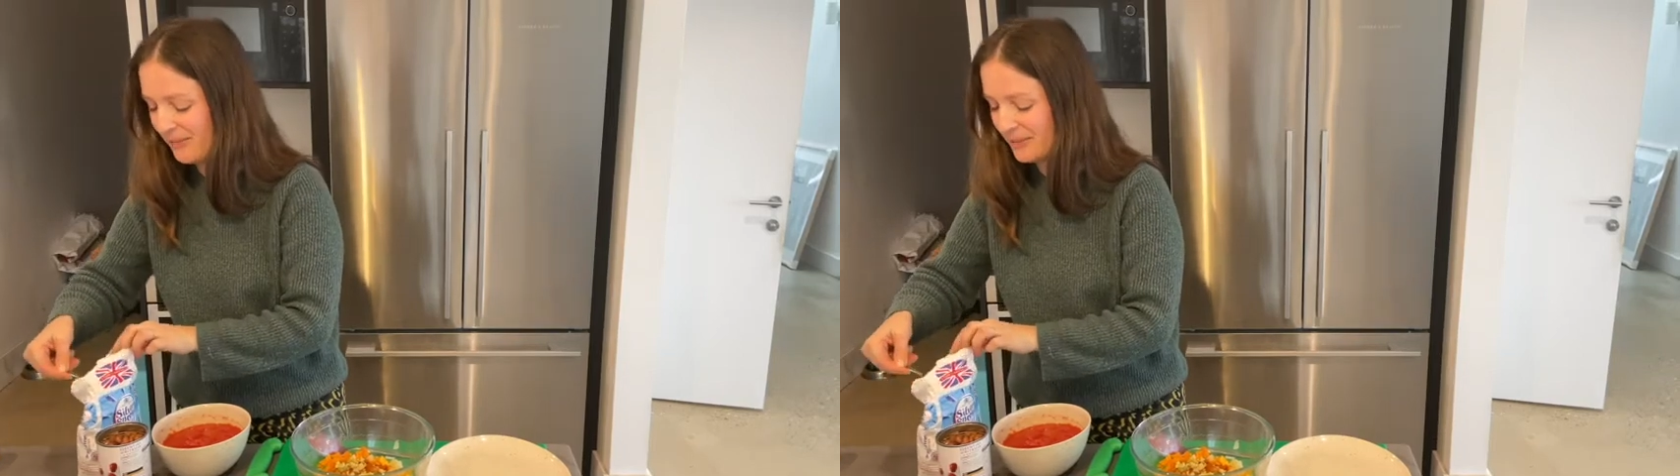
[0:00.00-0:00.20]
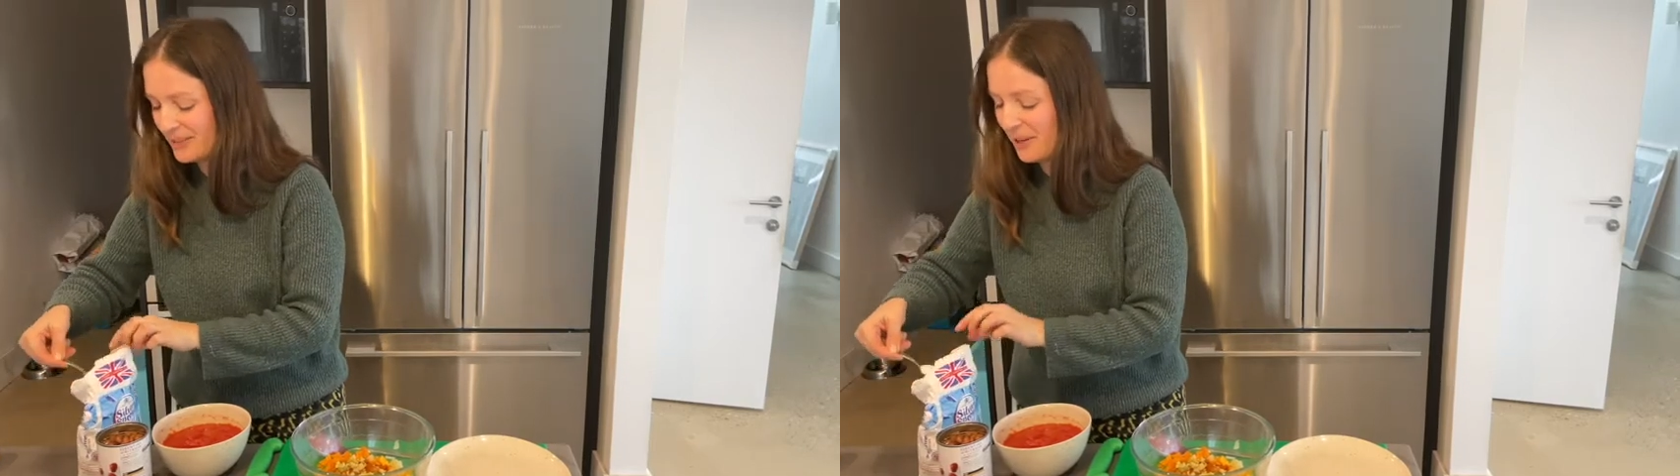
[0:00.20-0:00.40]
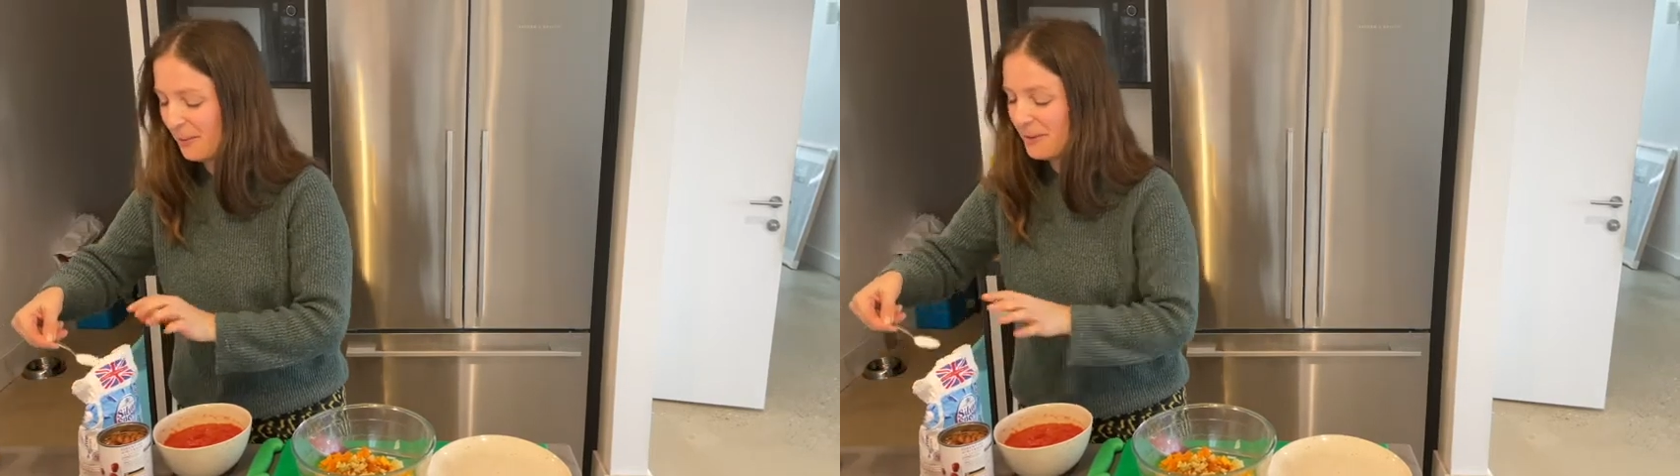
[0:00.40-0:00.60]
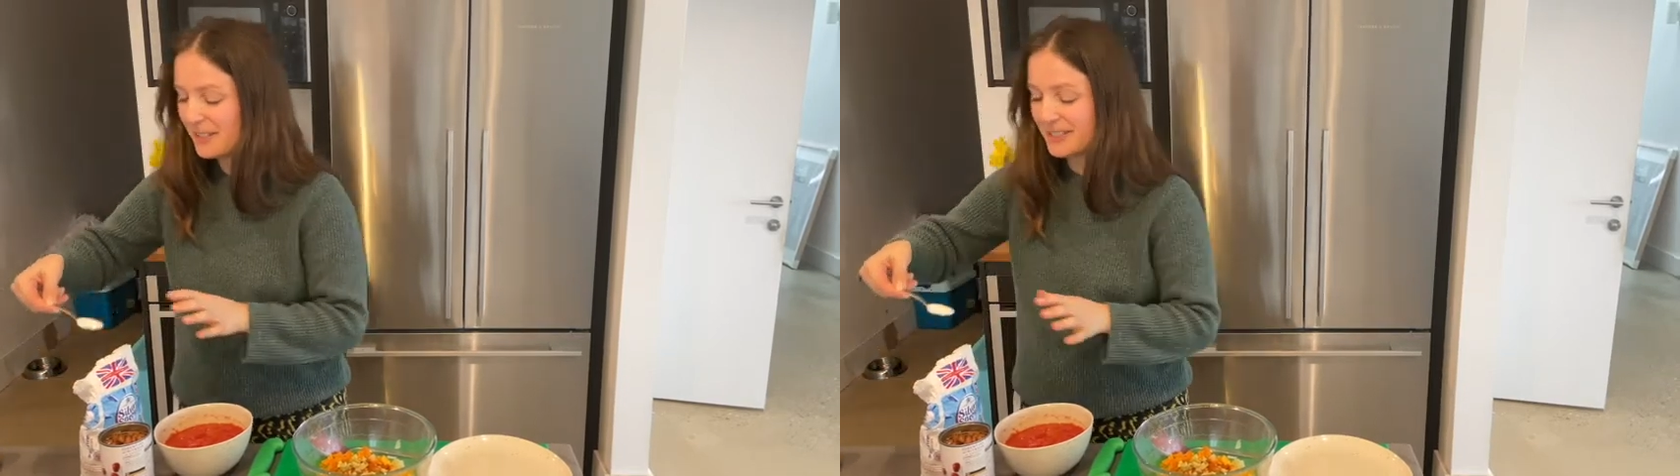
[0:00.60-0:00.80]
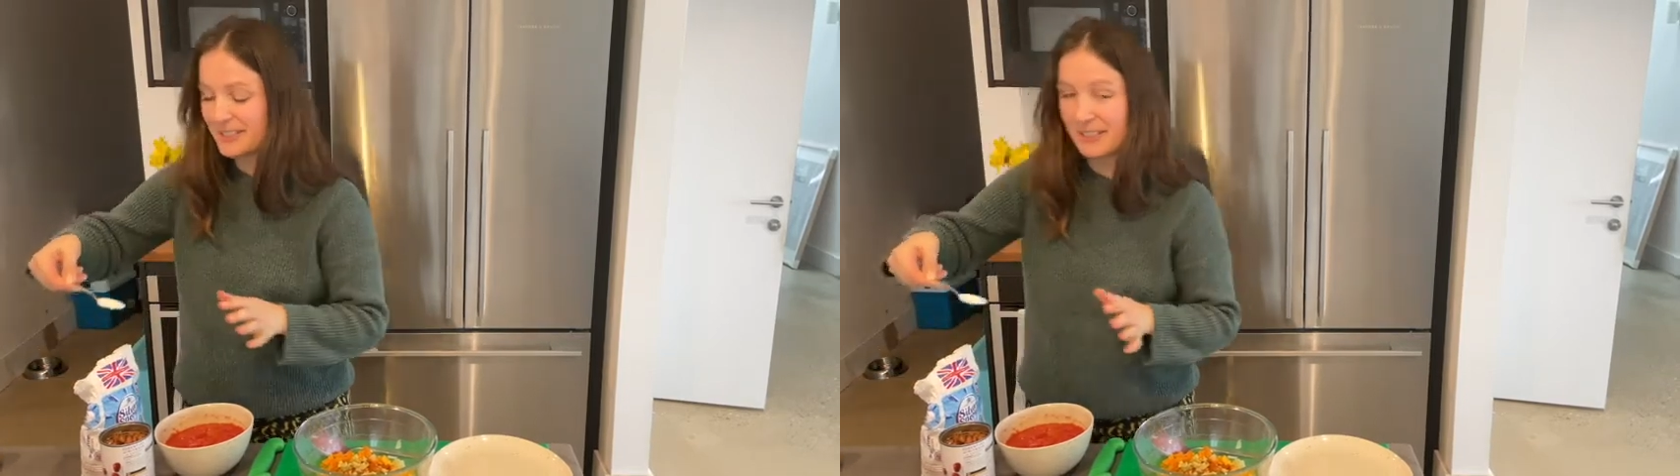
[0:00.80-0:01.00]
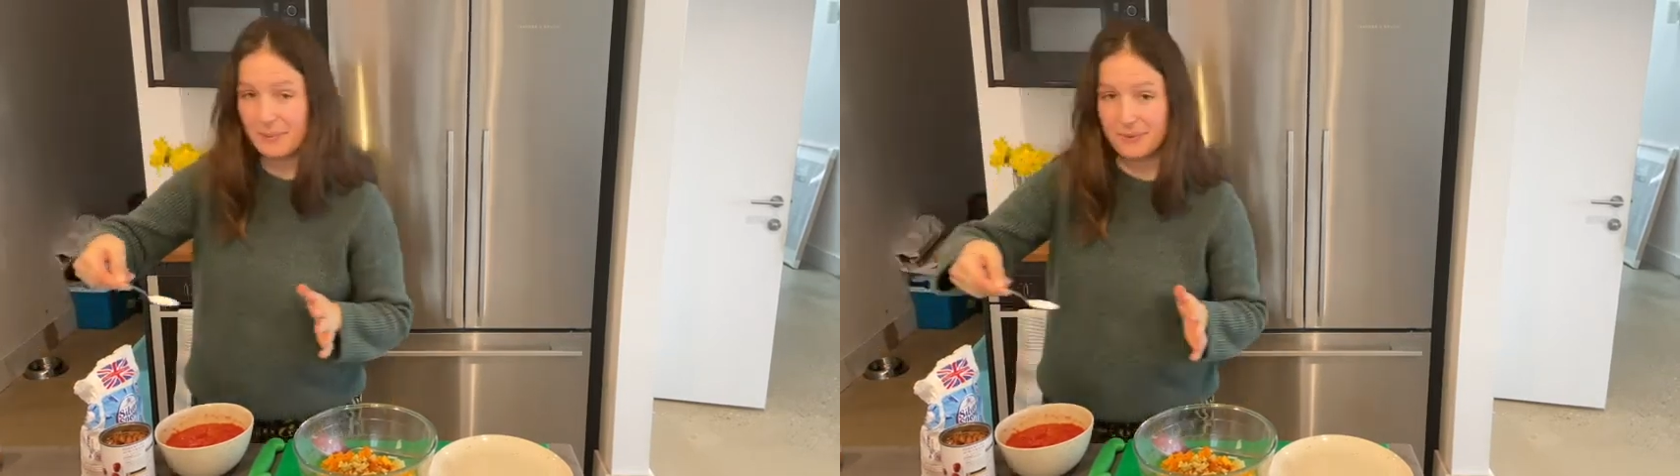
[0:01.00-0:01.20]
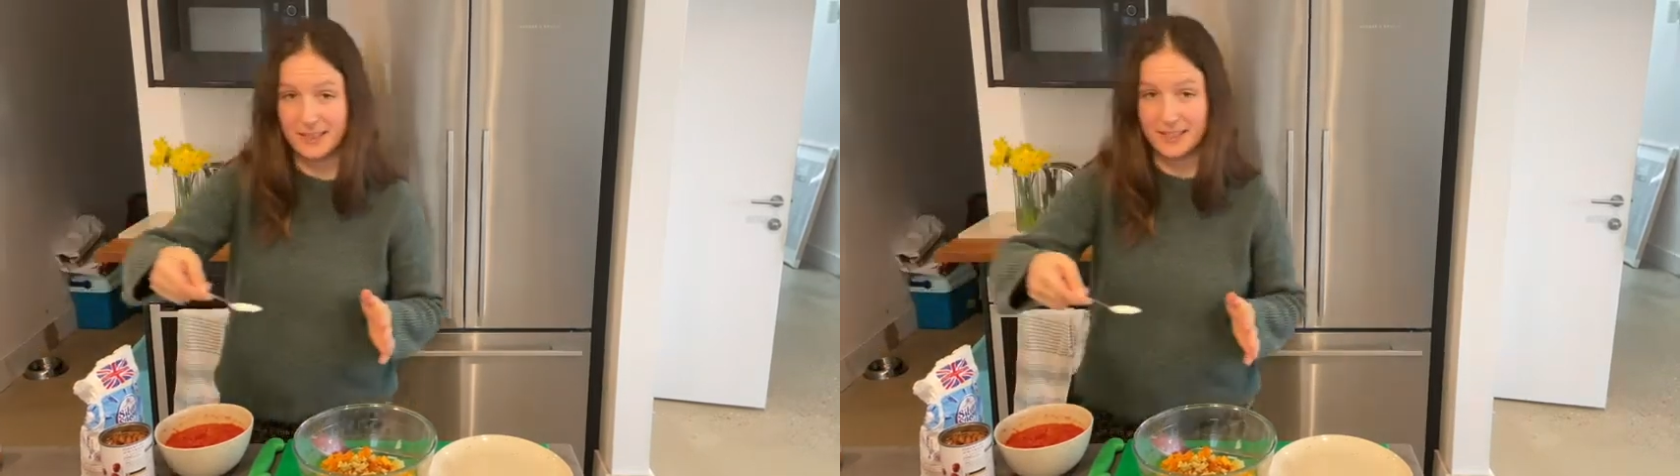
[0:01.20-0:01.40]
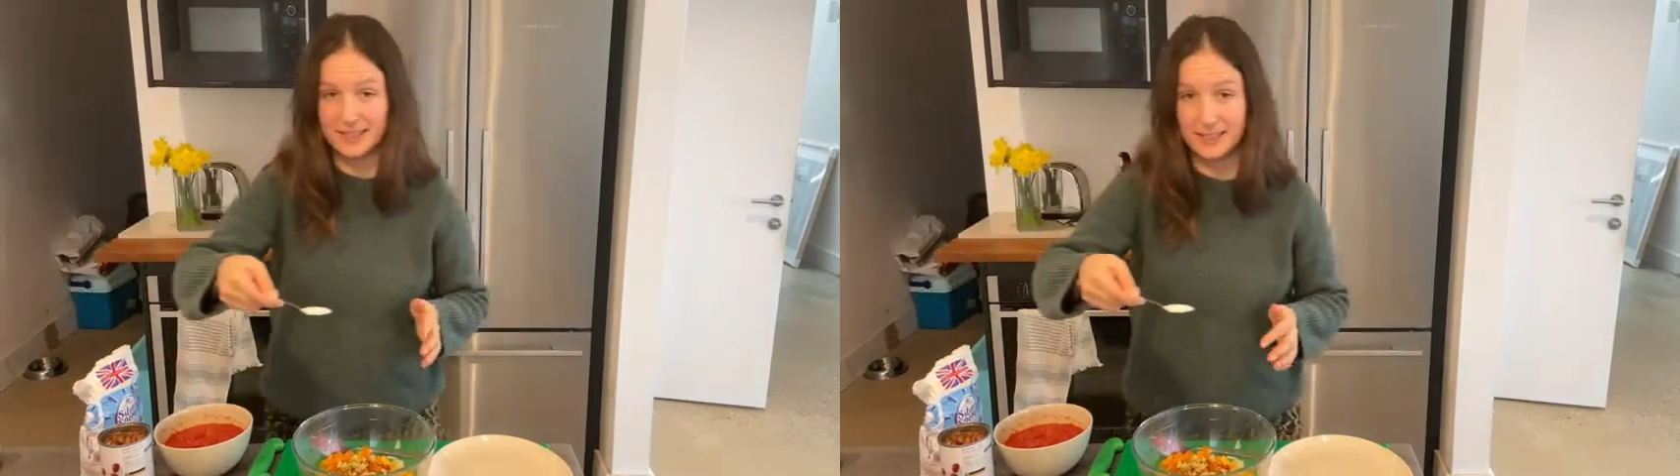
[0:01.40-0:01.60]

so I wouldn't skip this.